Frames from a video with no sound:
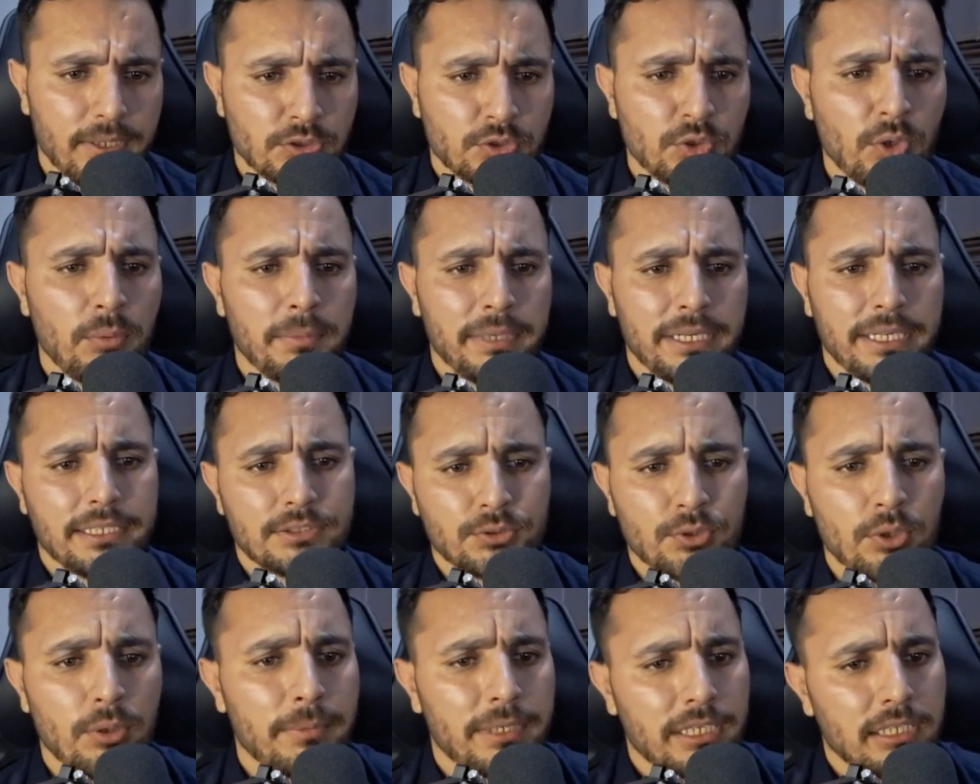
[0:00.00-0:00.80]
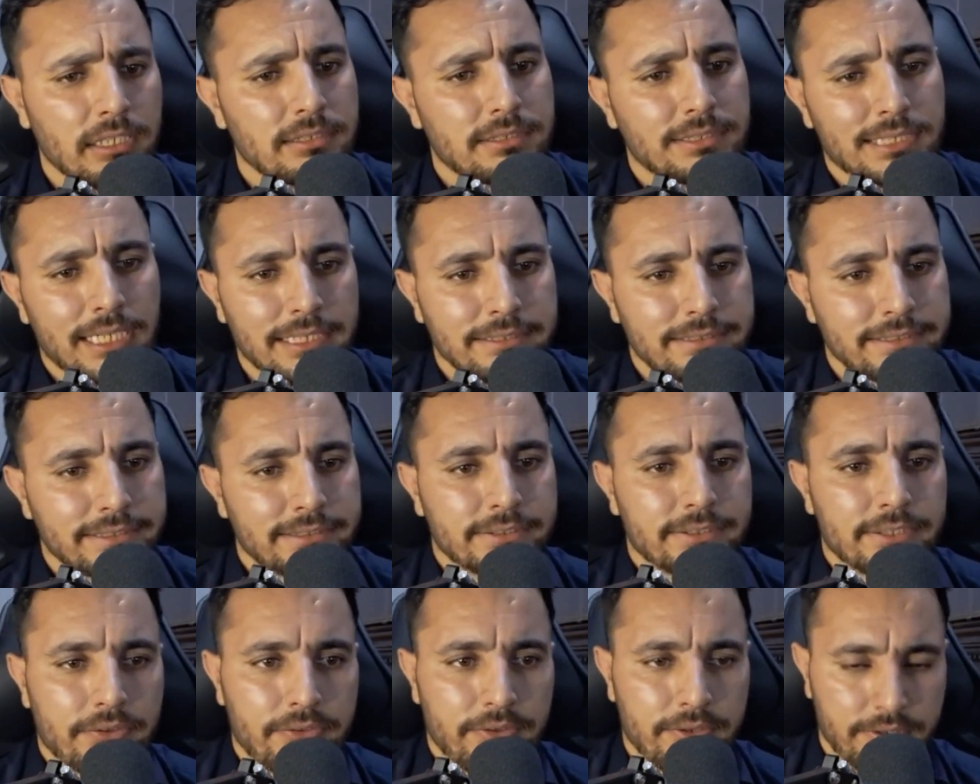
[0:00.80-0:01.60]
So many
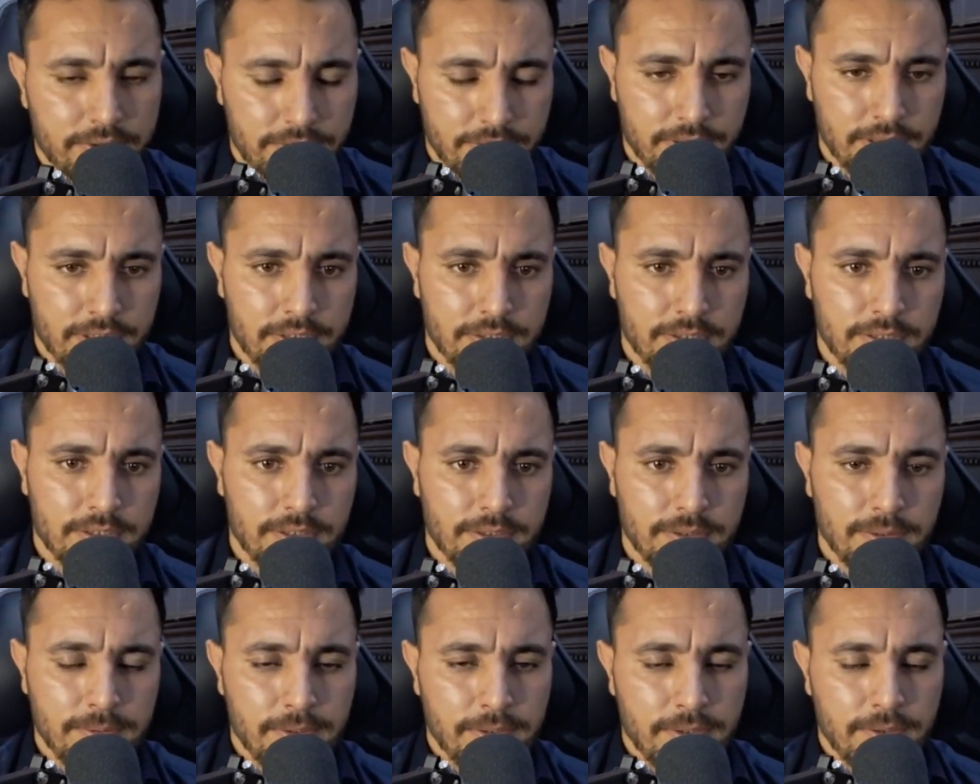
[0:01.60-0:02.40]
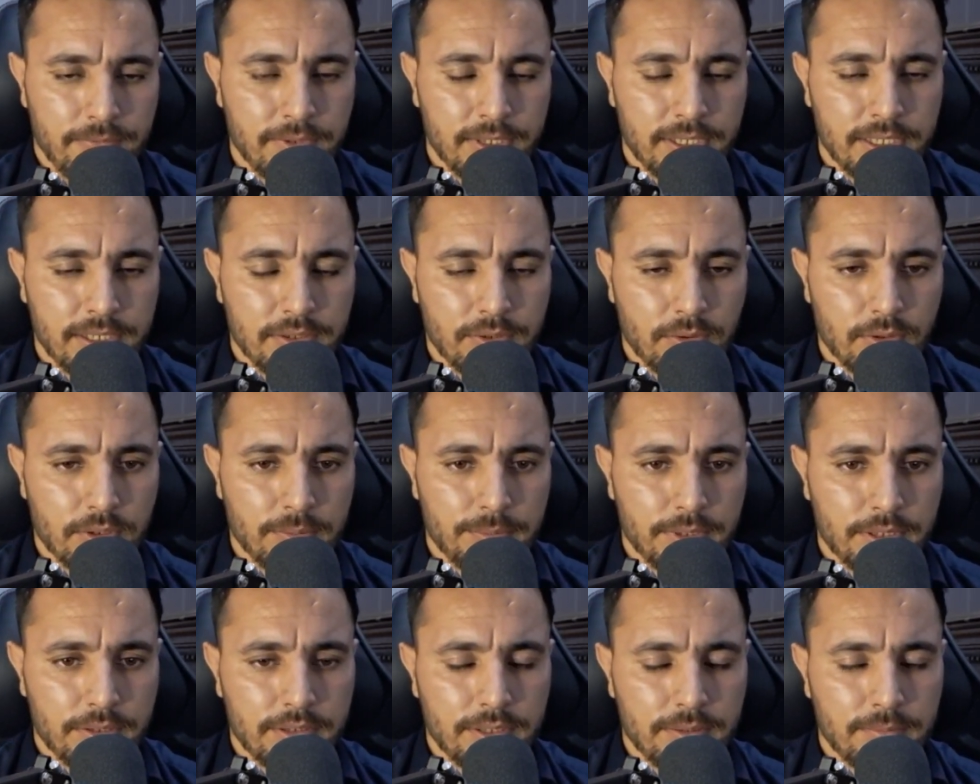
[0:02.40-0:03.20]
scientists are there, and we can
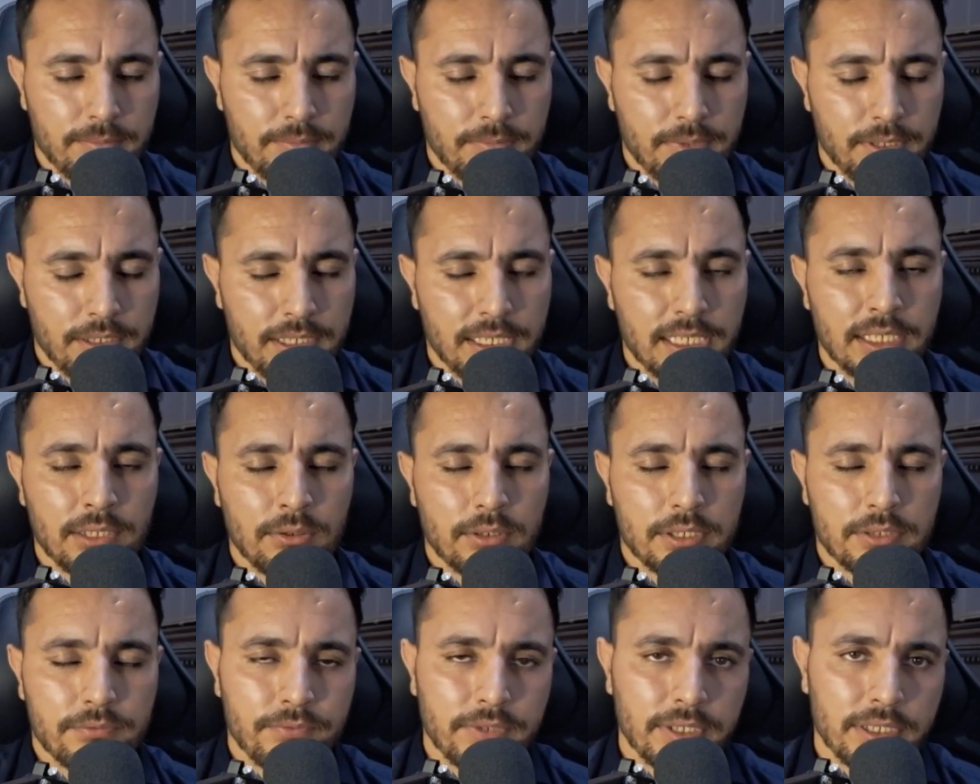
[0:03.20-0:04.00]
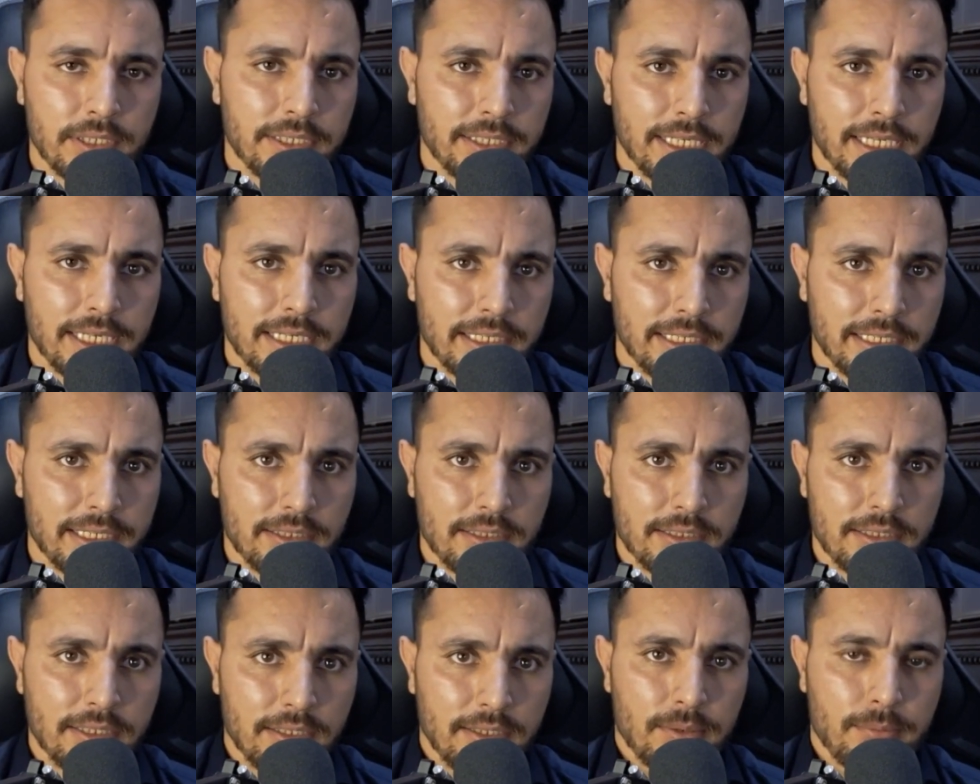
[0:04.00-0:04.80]
talk about them at very great
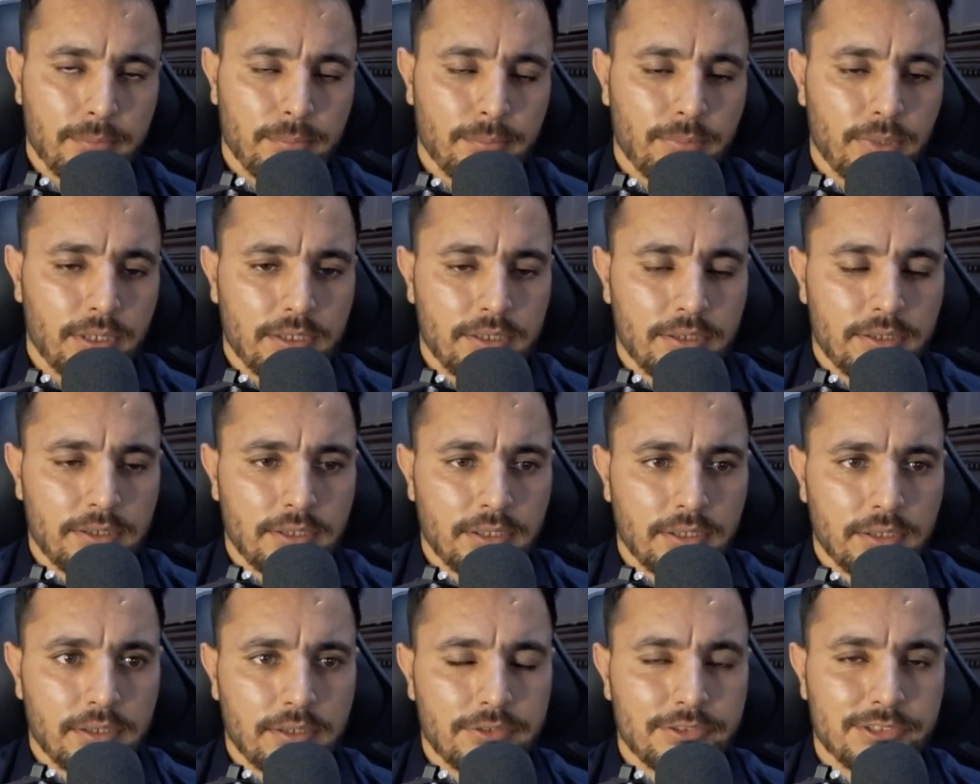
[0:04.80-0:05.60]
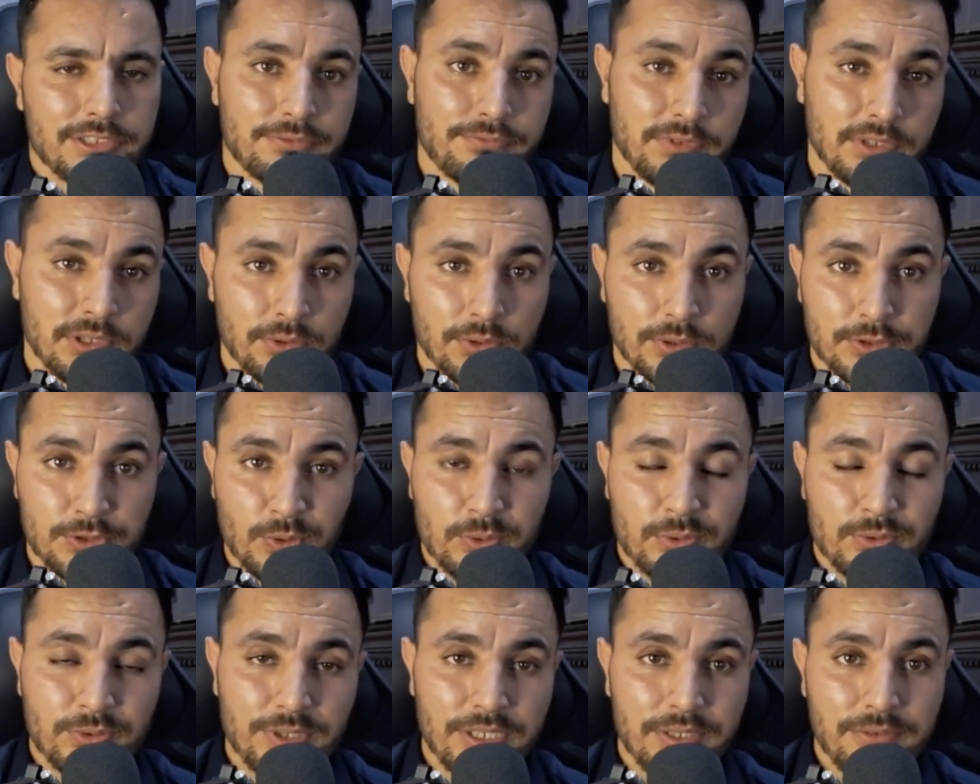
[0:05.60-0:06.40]
length. But this video
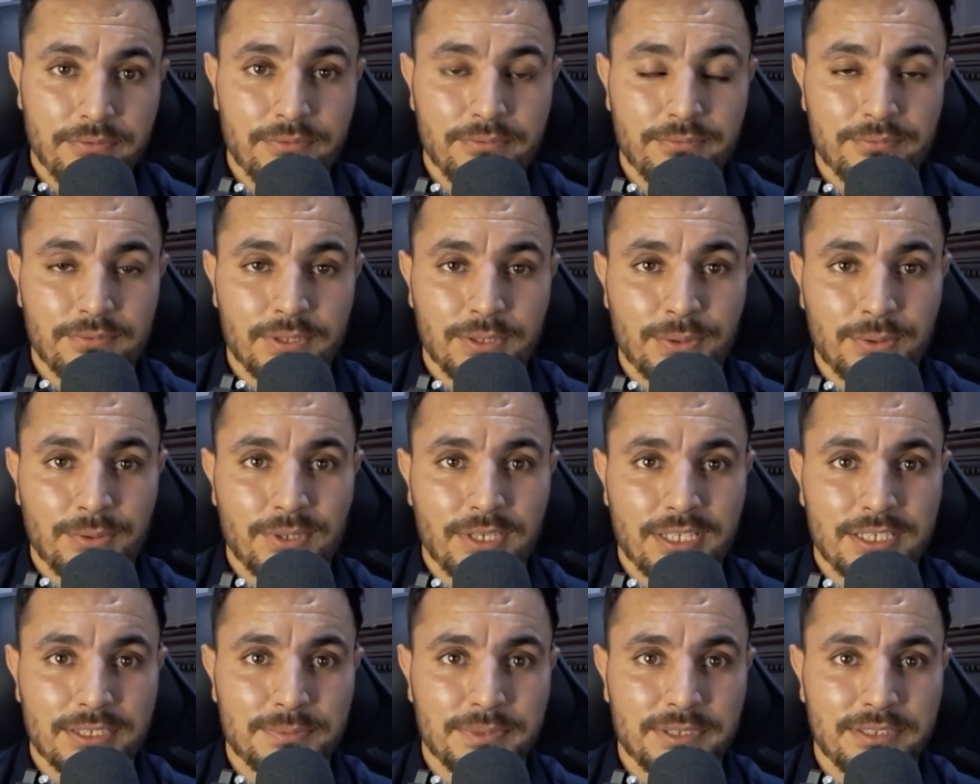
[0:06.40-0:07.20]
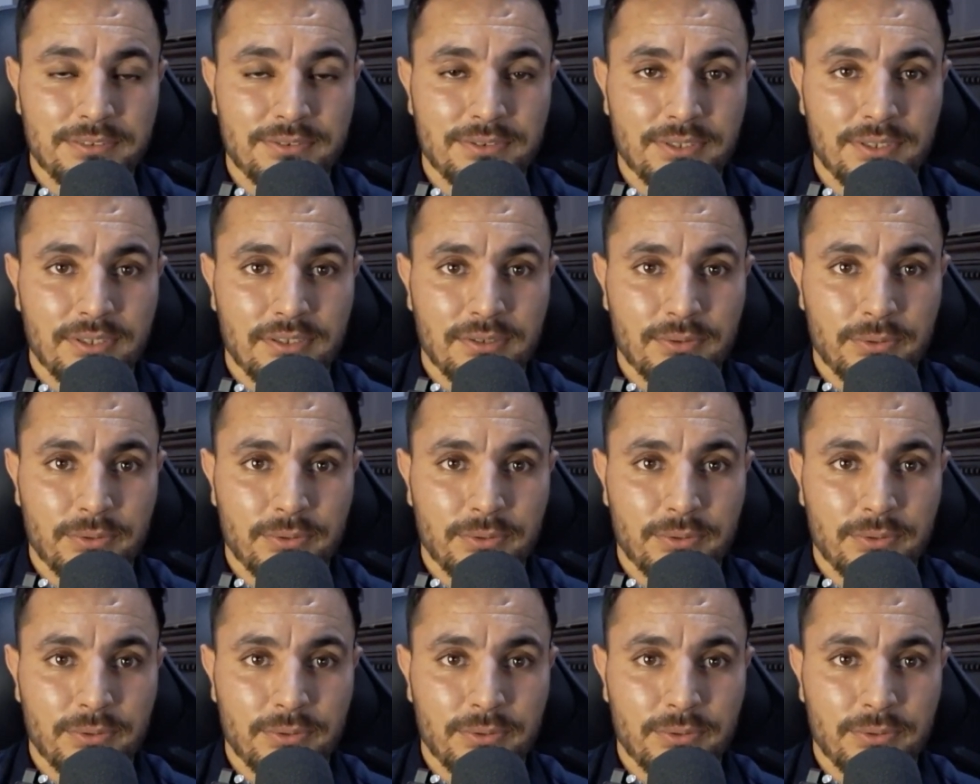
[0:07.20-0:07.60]
is already has been